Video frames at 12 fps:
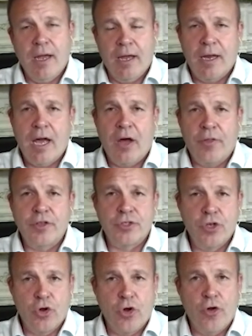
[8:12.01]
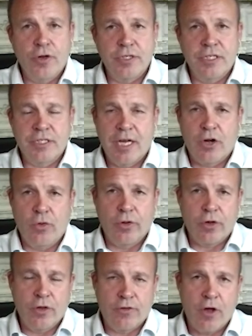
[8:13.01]
And now this nurse is not
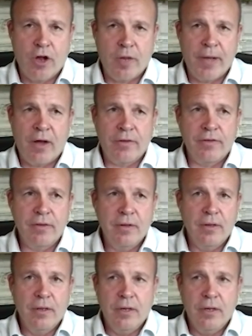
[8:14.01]
only going to talk about